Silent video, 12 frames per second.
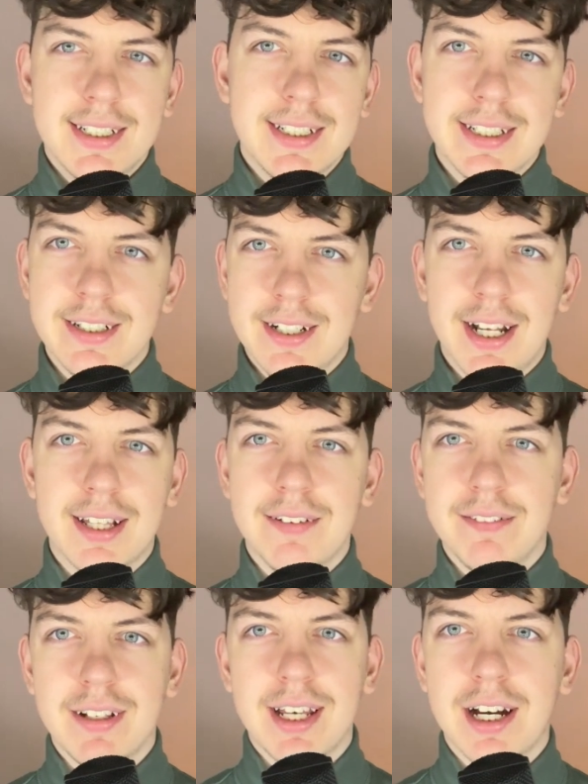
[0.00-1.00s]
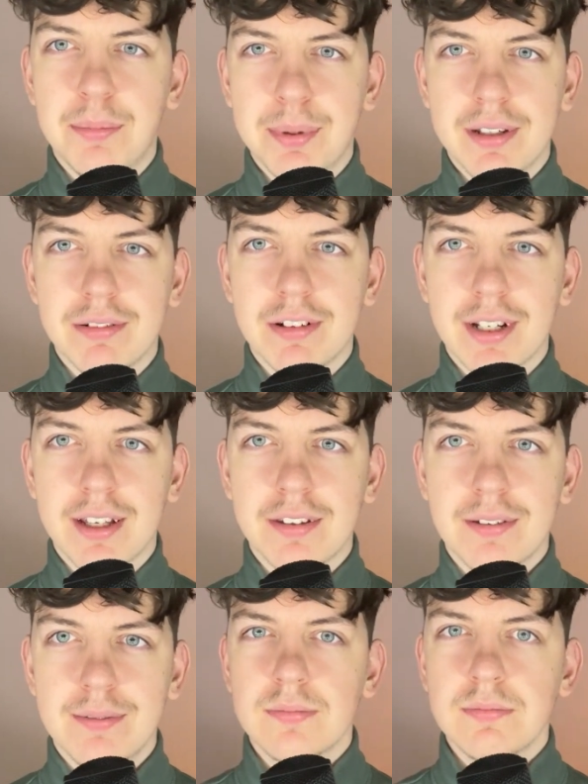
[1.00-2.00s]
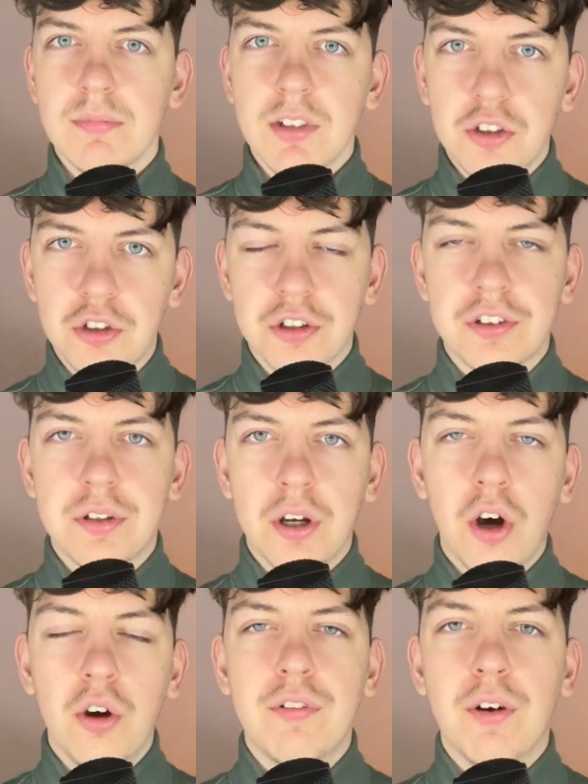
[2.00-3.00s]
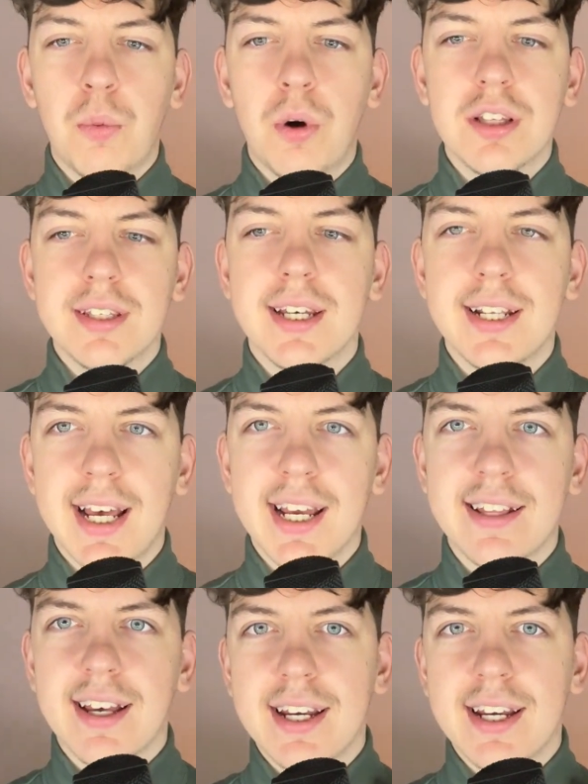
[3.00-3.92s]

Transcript: you know, that didn't really help either, I guess. Just over 1 year later,